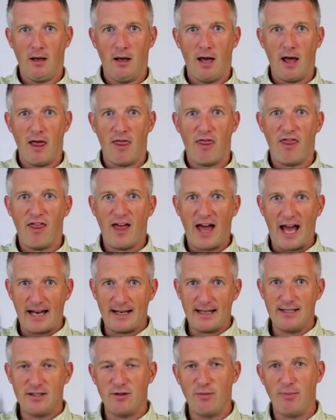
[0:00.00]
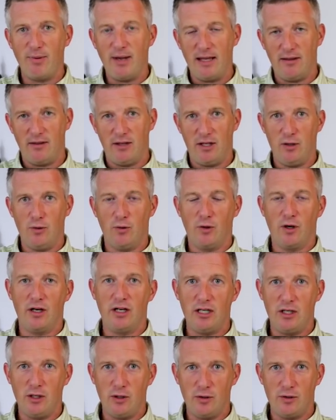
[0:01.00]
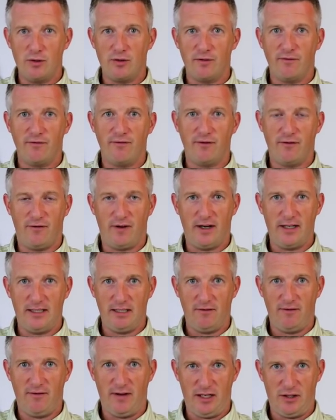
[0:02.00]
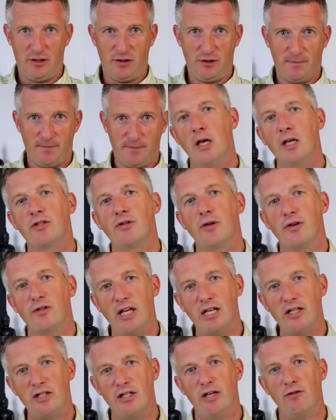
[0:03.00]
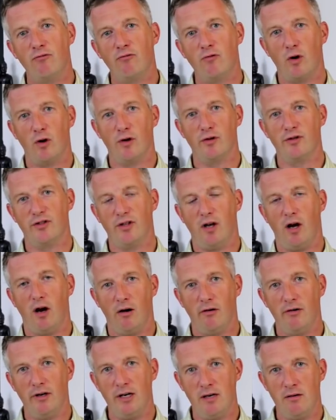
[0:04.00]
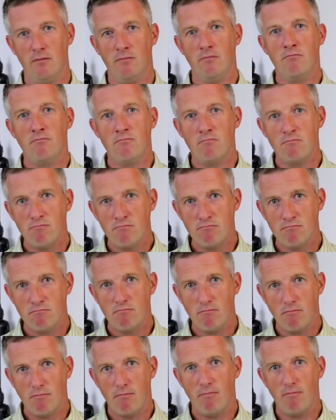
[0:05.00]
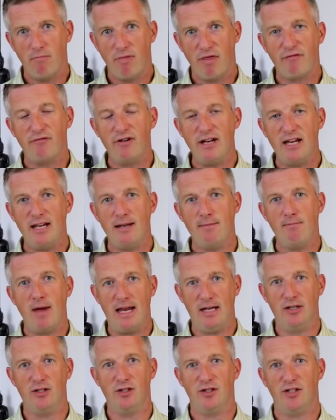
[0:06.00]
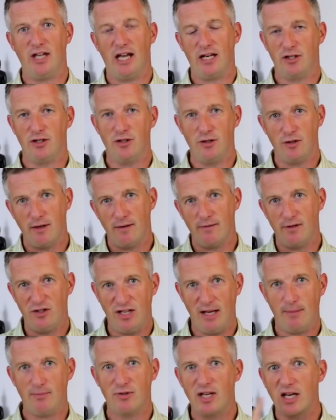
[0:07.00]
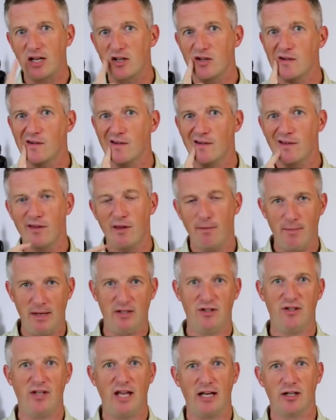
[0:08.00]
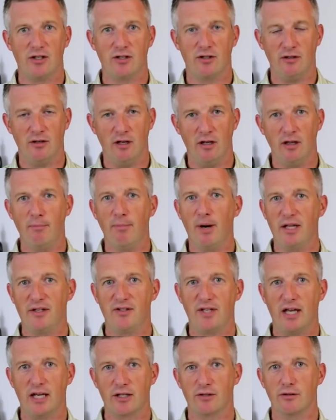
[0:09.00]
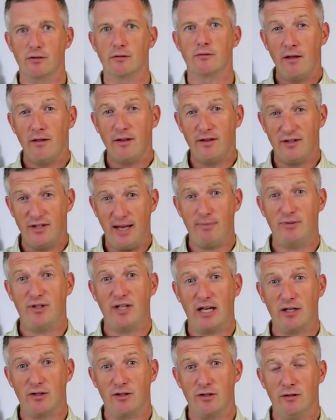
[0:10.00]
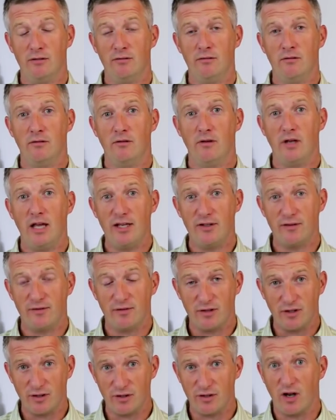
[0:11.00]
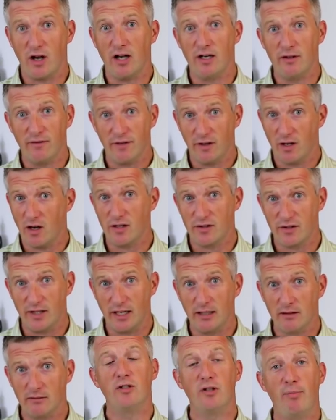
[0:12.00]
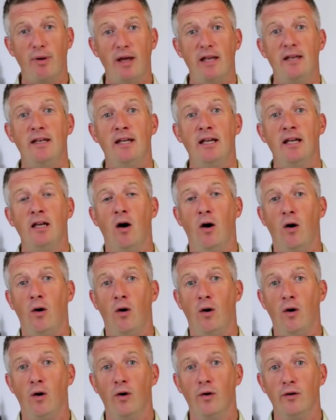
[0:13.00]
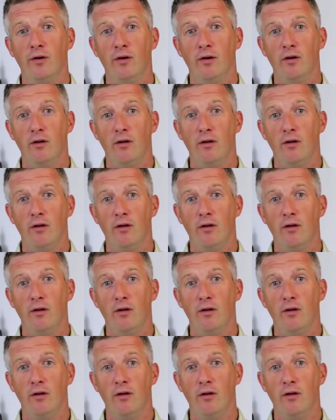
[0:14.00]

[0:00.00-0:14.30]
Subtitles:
And that is the bit that you're going to use for fighting fish. So essentially, rods are in three major sections. You have the tip section, the mid section, and the butt section. The tip section is designed for casting. Depending on